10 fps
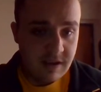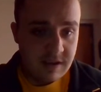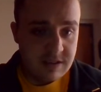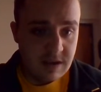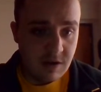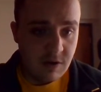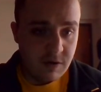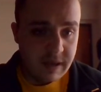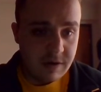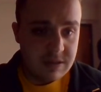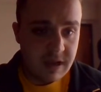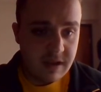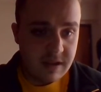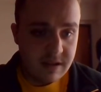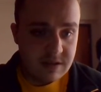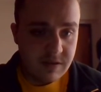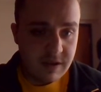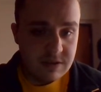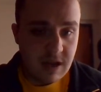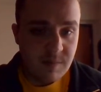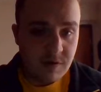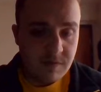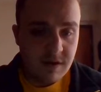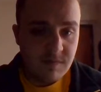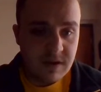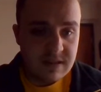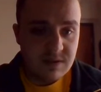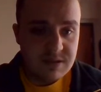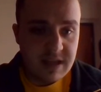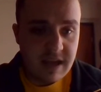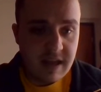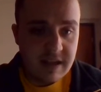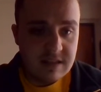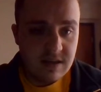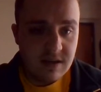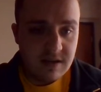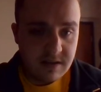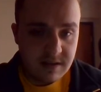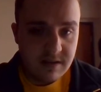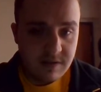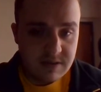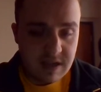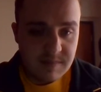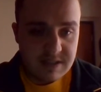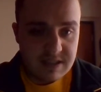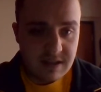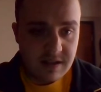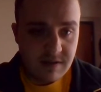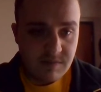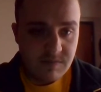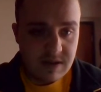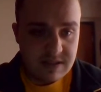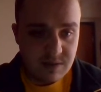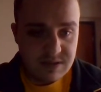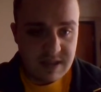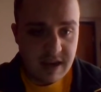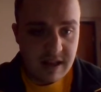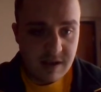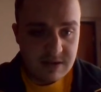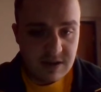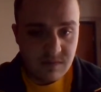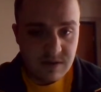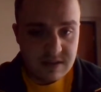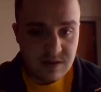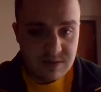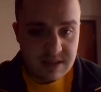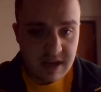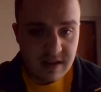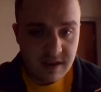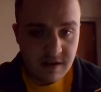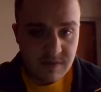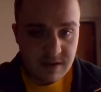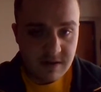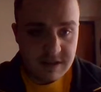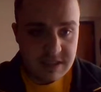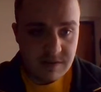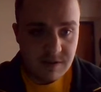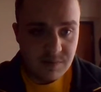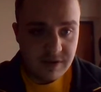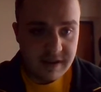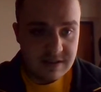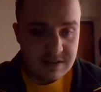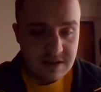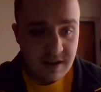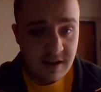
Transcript: So UTEP over Fresno State. I took UTEP instead of Fresno State. I took Fresno State there for 37 points.